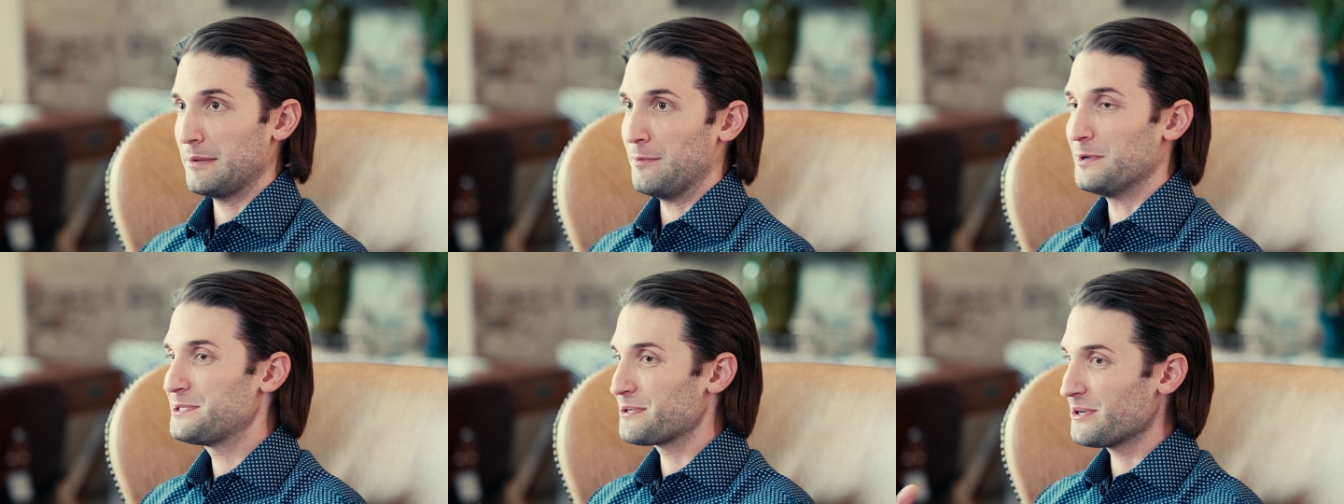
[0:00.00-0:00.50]

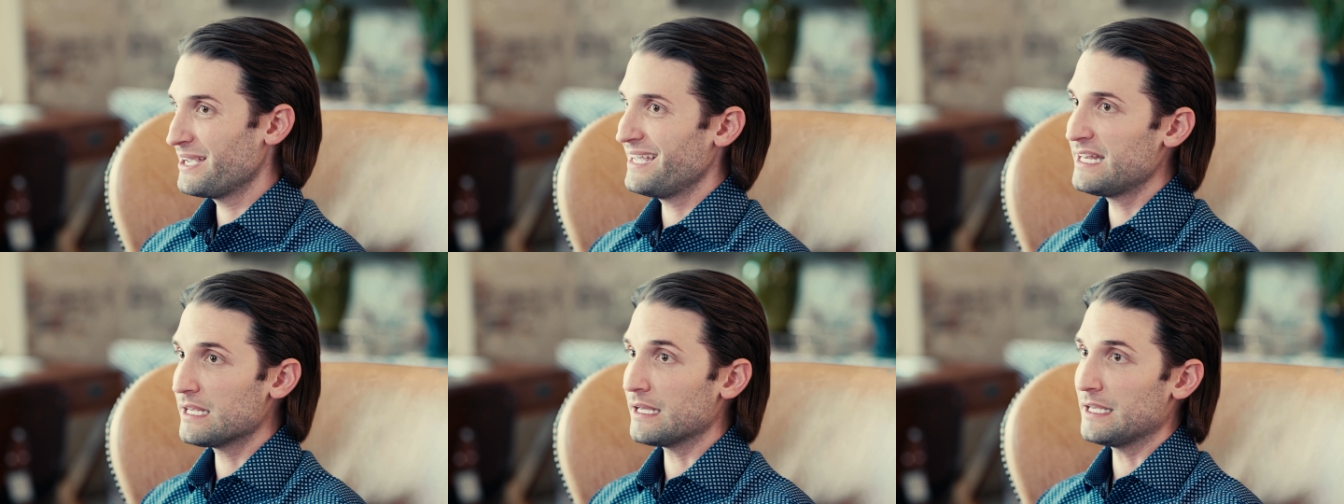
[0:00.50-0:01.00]
Once you're
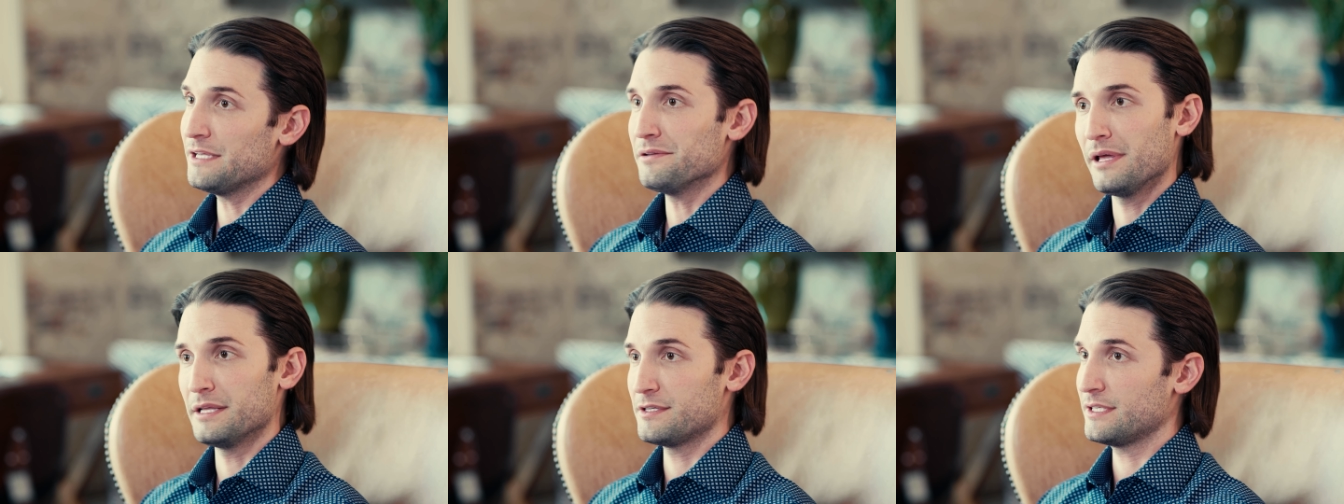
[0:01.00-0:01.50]
in,
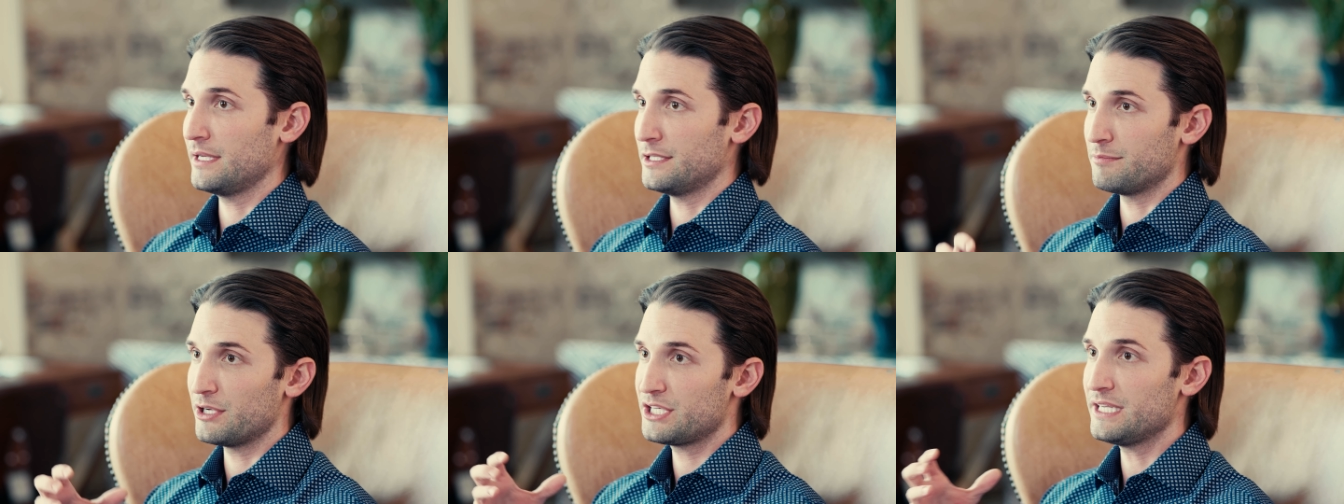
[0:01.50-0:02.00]
it's,
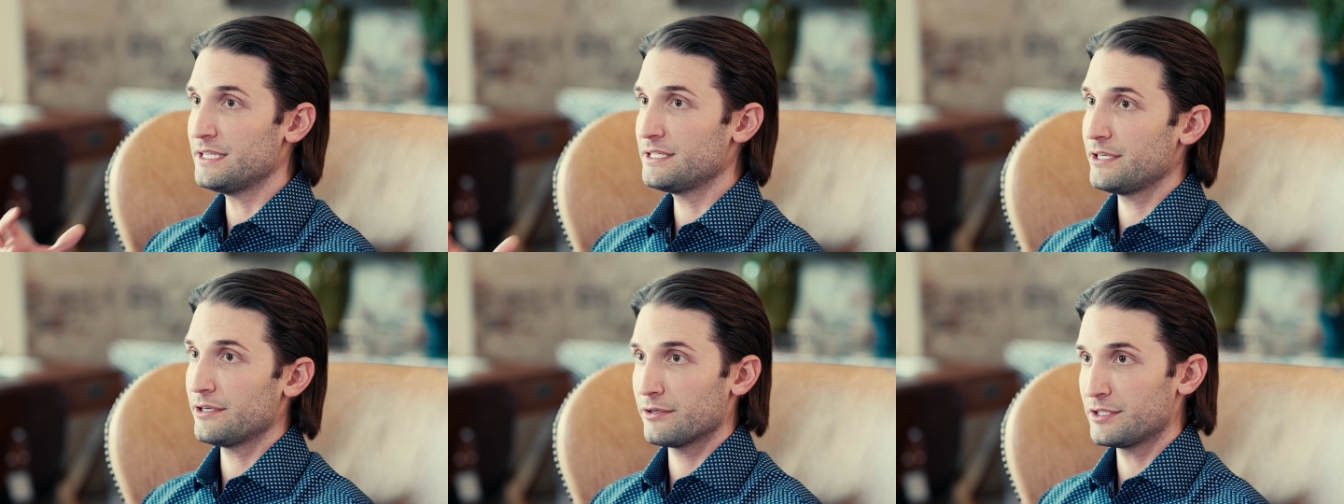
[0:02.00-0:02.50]
it's much
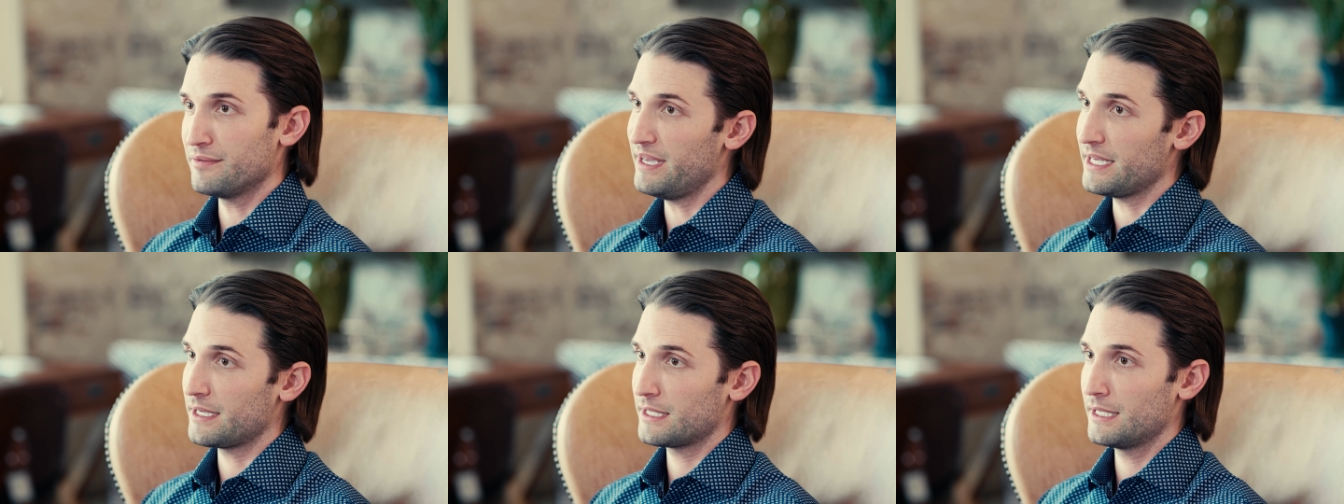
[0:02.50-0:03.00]
easier to
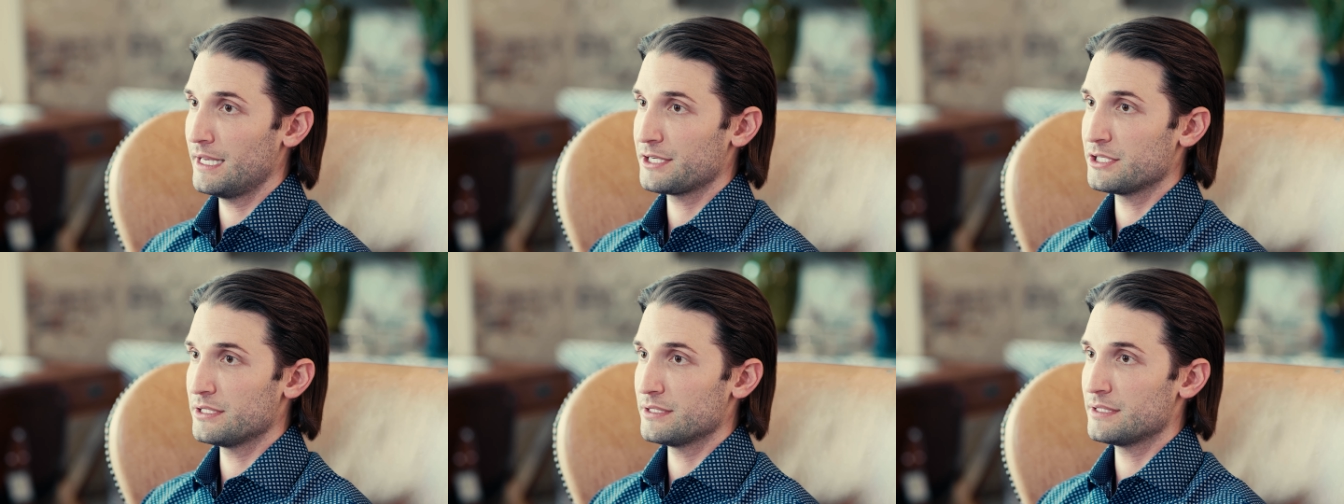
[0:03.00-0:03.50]
make
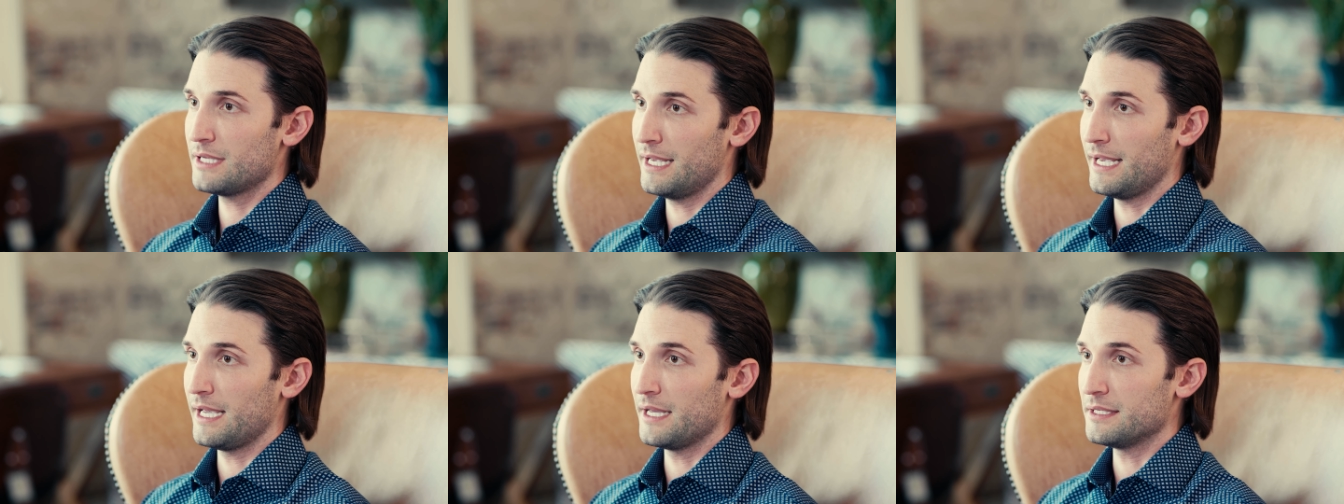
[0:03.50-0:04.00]
connections
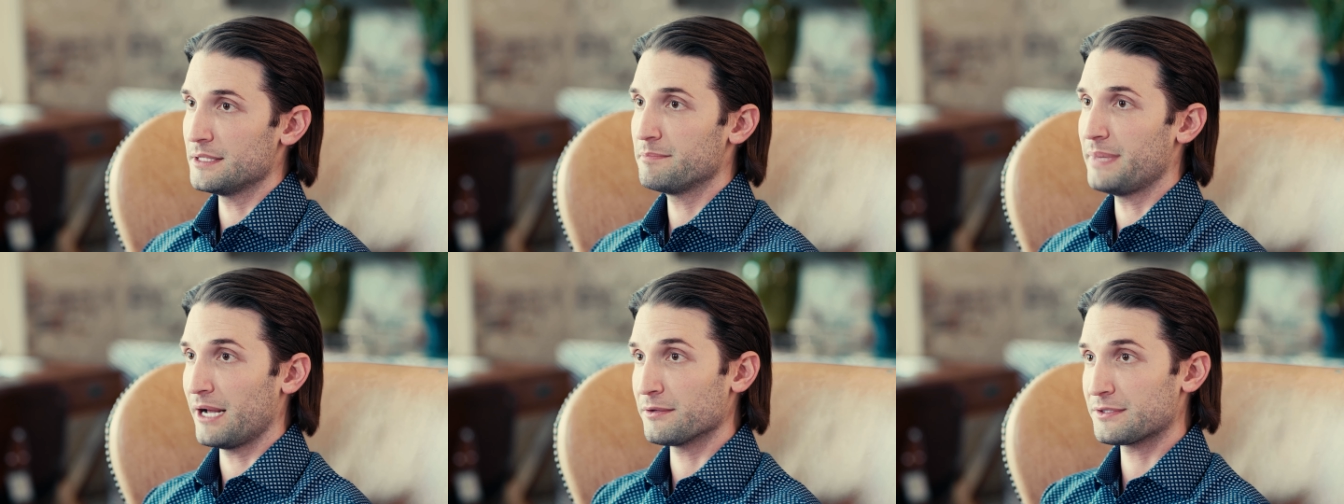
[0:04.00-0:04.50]
and
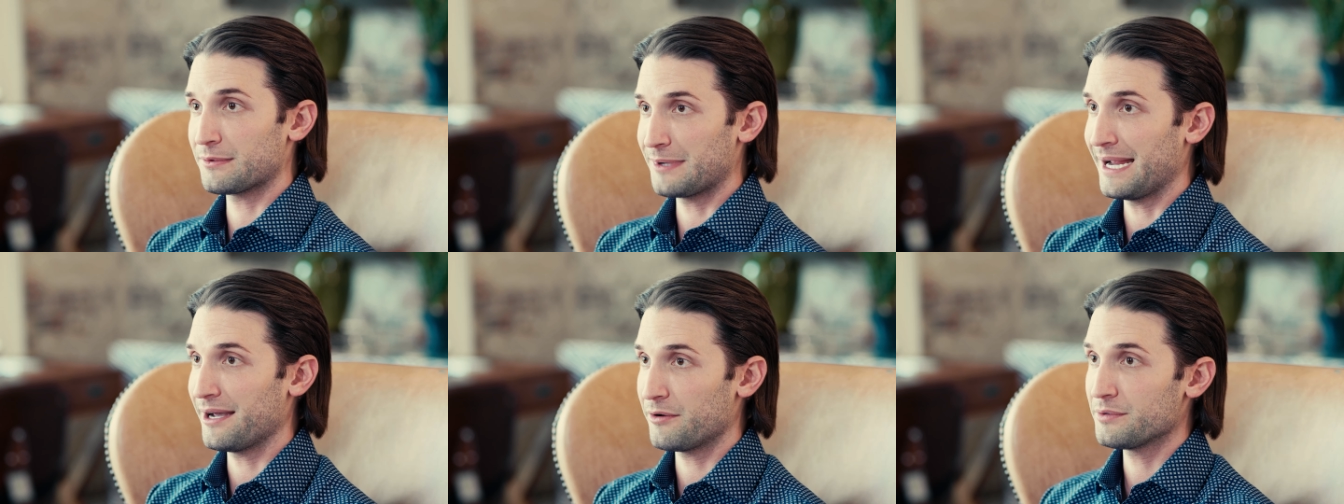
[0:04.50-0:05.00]
bounce
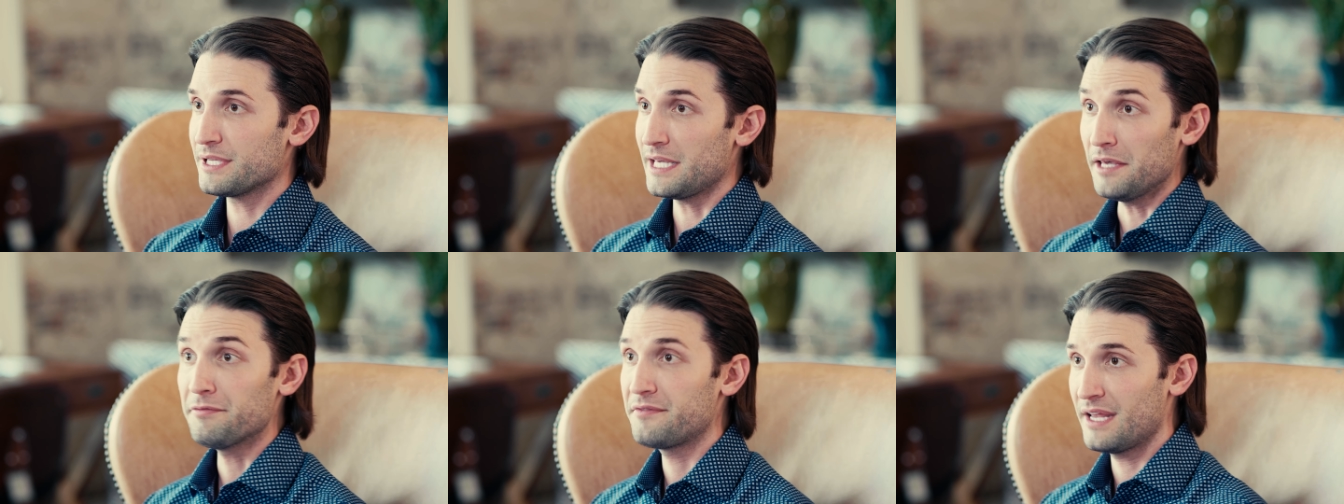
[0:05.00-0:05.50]
around if